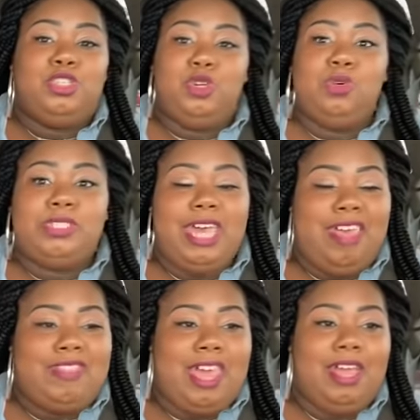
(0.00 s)
You
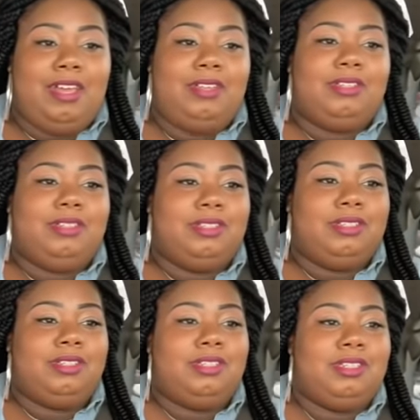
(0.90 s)
said that
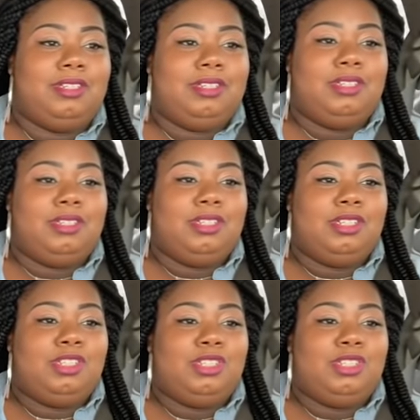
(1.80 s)
eating Chipotle.